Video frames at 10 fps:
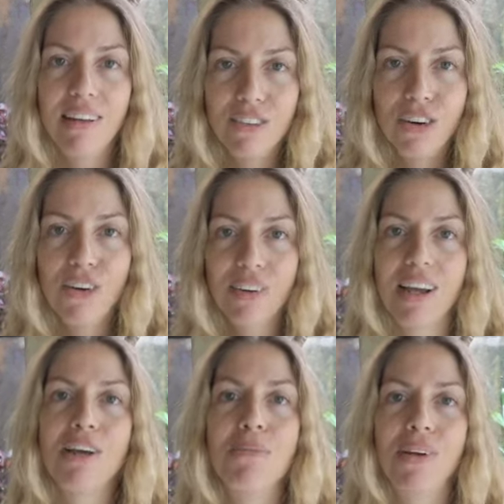Turn
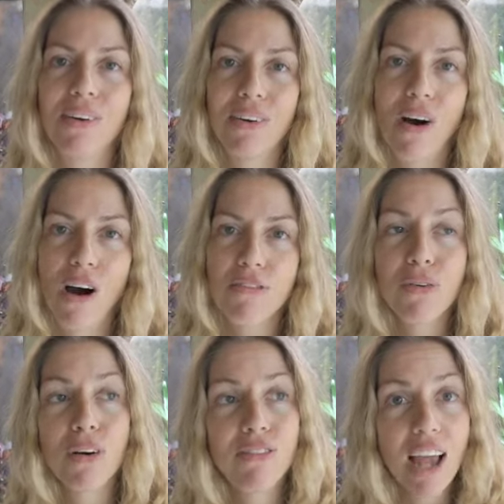that computer off,
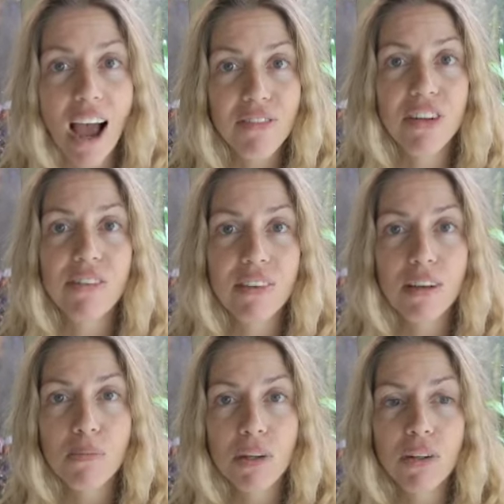or if you have to use the
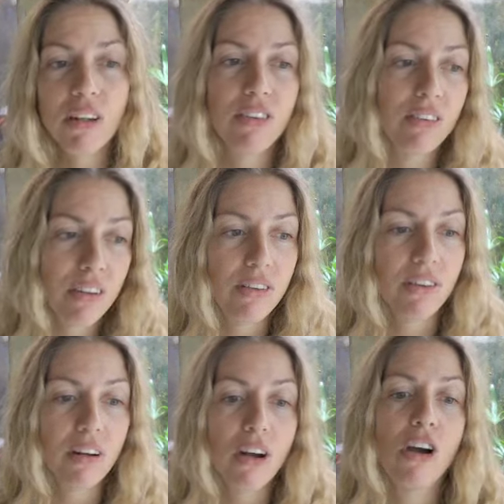computer, you just use it